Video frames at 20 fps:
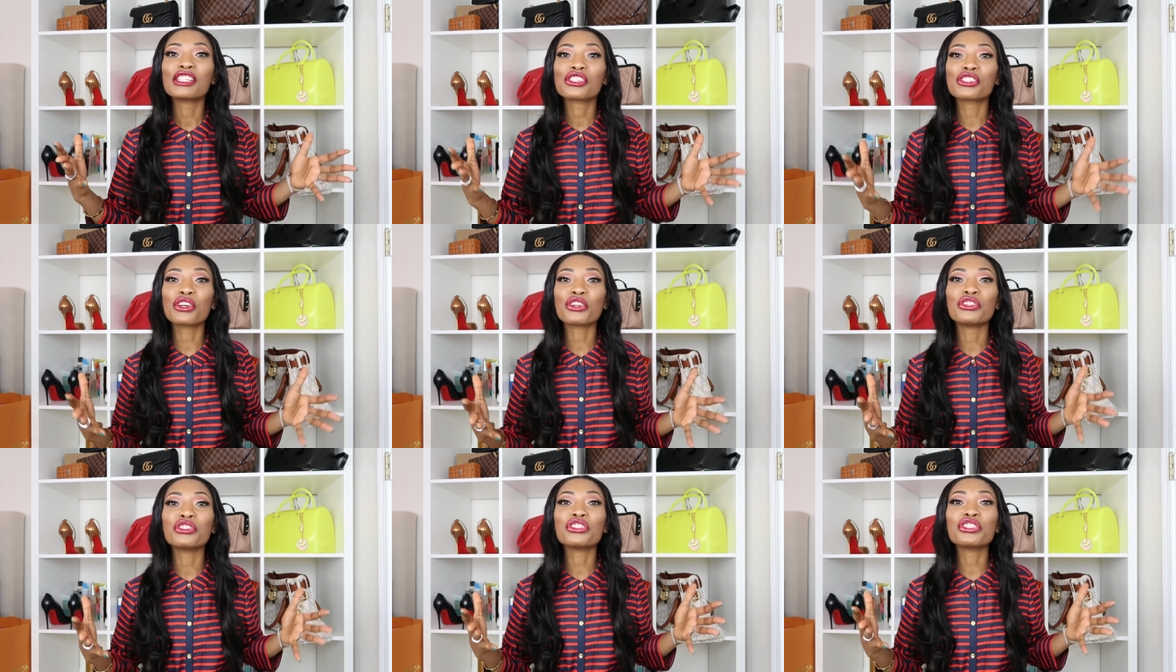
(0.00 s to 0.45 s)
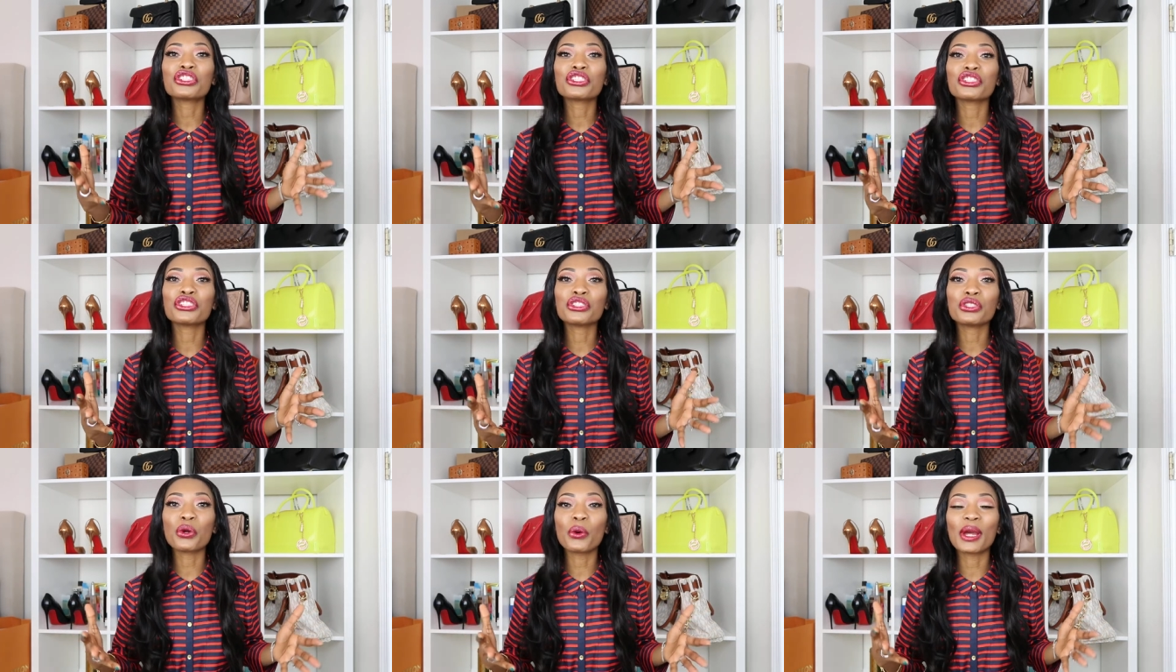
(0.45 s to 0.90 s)
so you
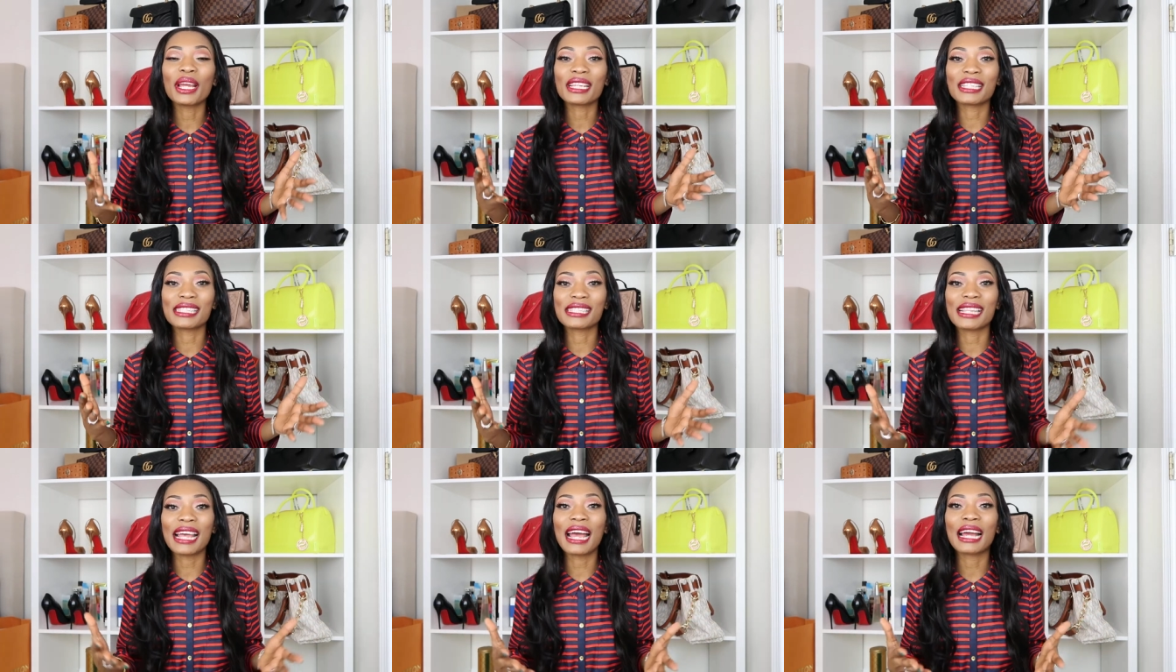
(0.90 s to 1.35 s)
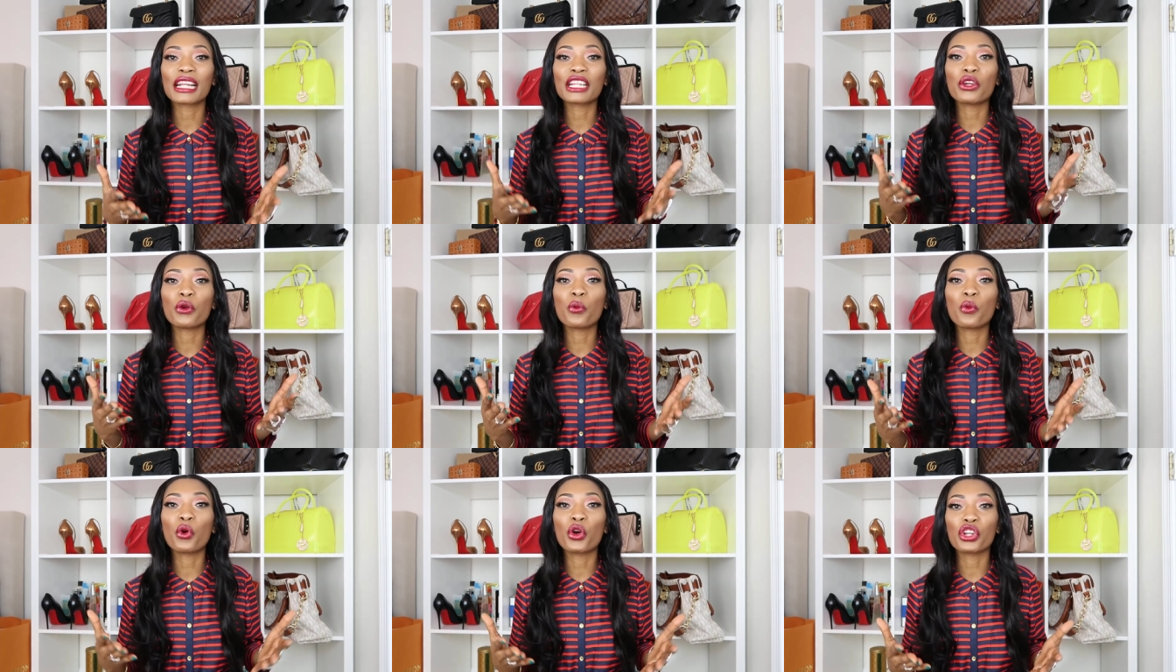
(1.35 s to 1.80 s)
should know
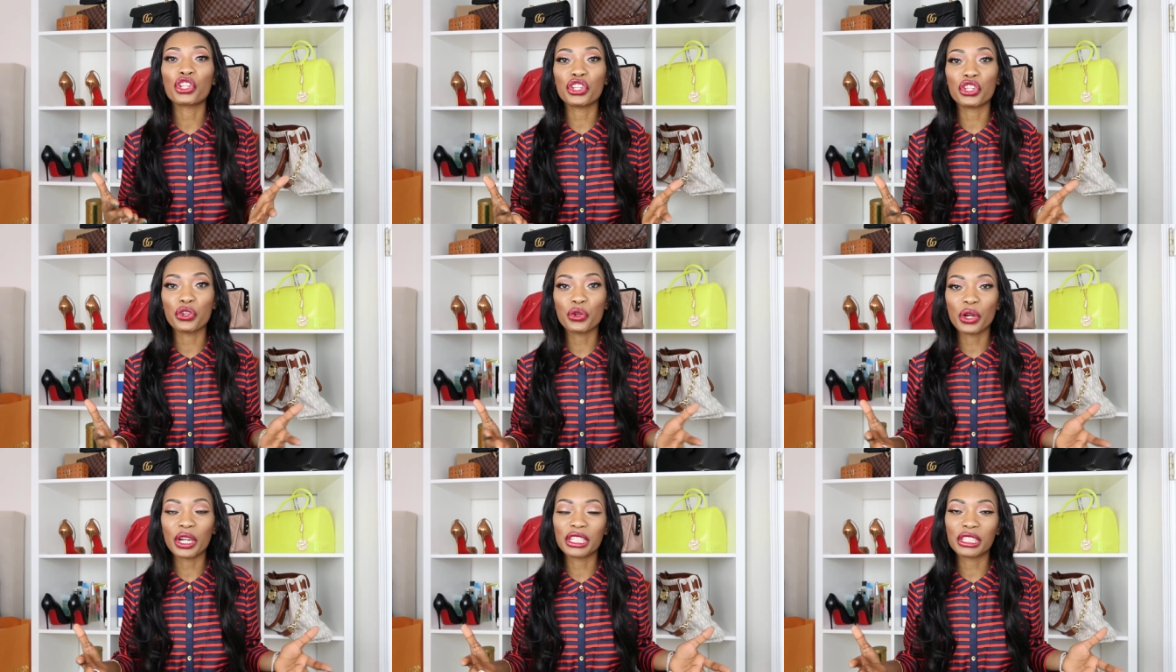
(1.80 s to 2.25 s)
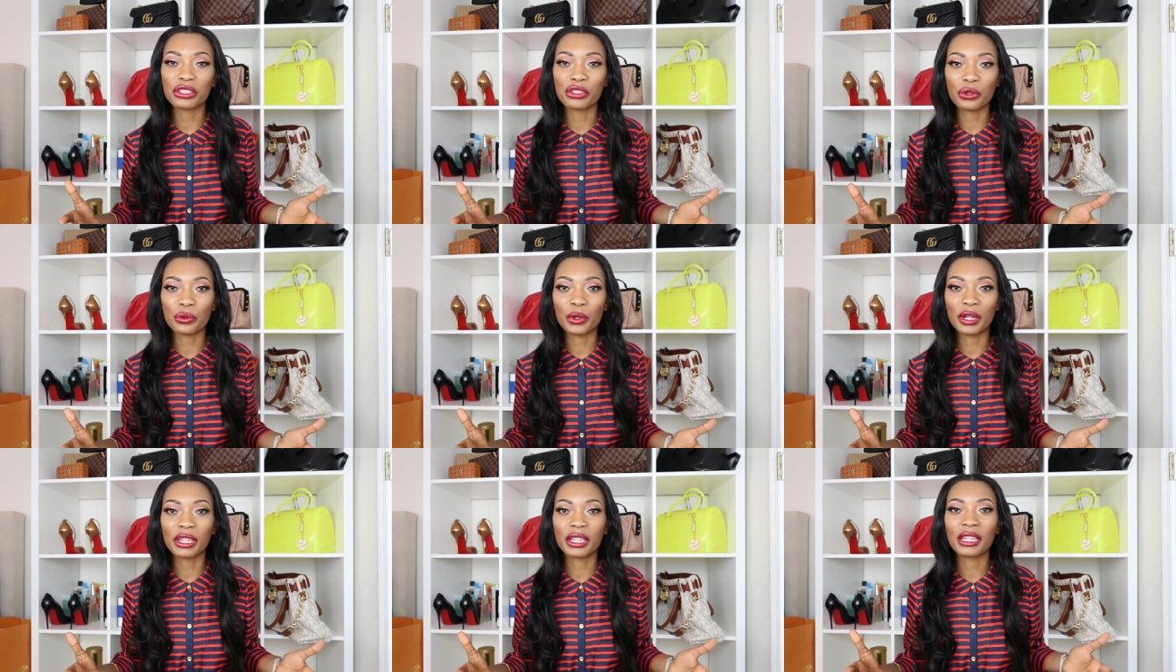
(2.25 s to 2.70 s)
exactly what you are
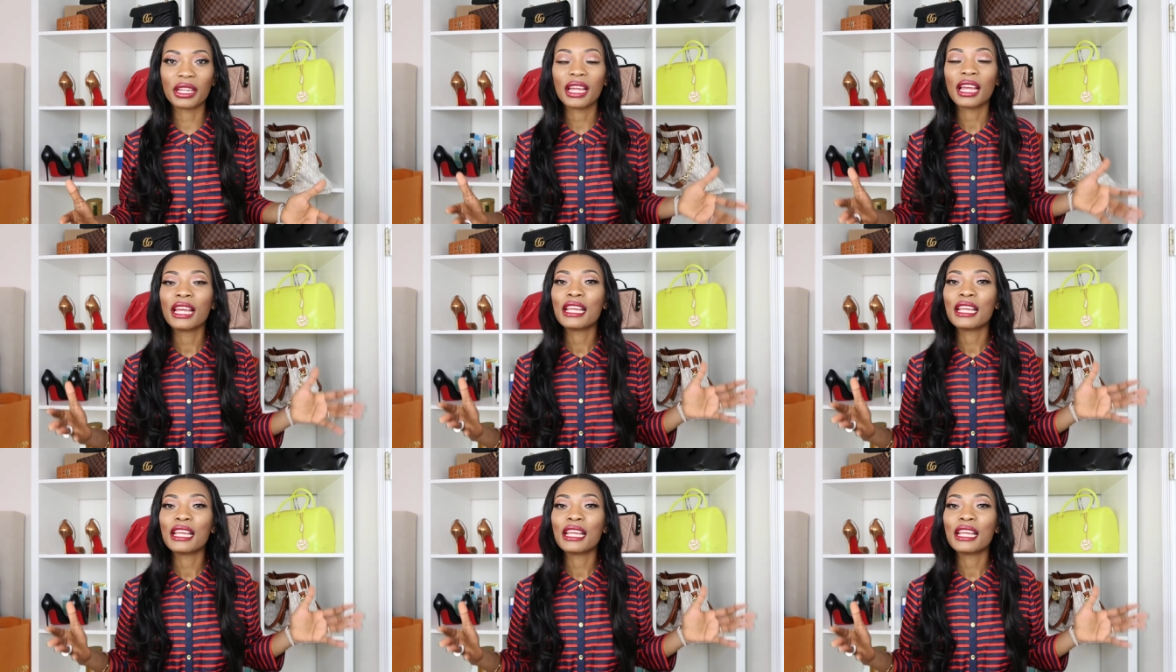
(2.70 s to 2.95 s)
doing